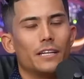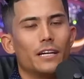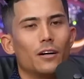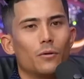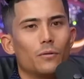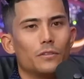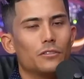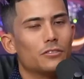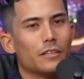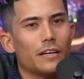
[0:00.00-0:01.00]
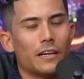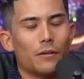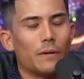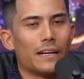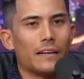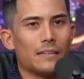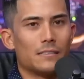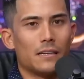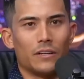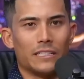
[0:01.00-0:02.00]
you know, usually I get
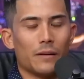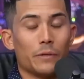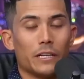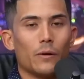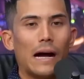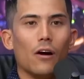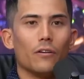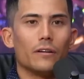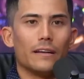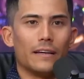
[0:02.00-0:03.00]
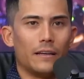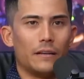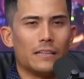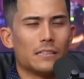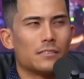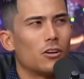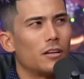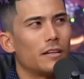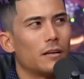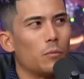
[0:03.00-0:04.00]
recognized every time we go out, and as I
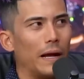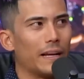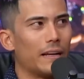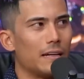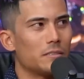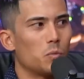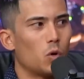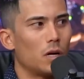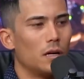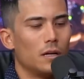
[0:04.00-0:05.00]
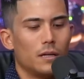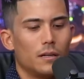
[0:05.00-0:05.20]
started to get recognized more,